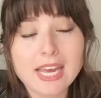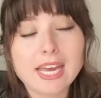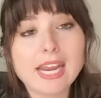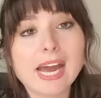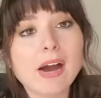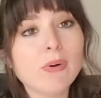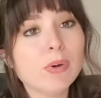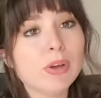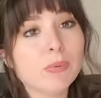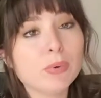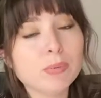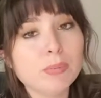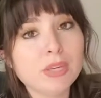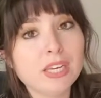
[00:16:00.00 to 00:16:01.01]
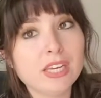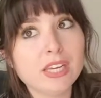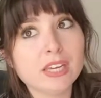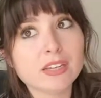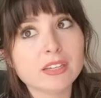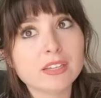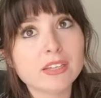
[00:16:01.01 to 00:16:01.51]
and how it would
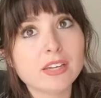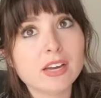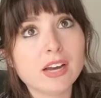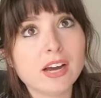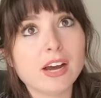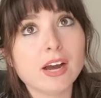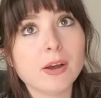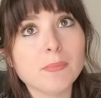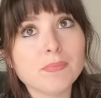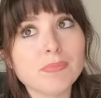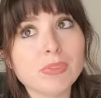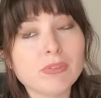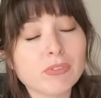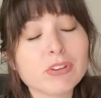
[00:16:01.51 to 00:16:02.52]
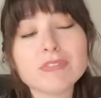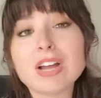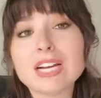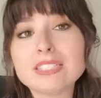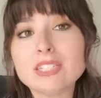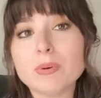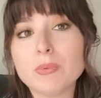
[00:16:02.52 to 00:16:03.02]
be
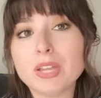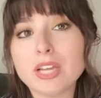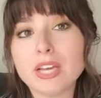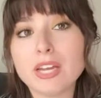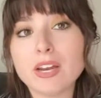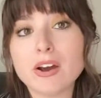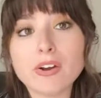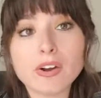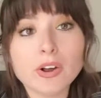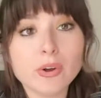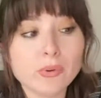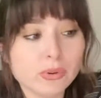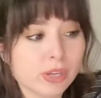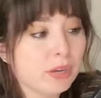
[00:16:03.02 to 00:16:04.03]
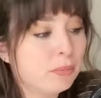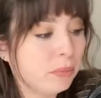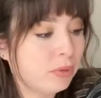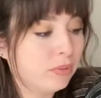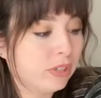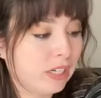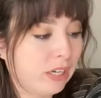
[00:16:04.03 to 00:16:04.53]
reflected within our own
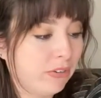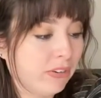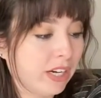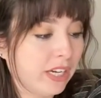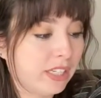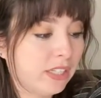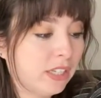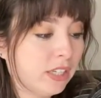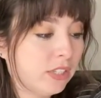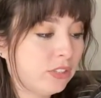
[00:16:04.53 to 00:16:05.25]
community, right?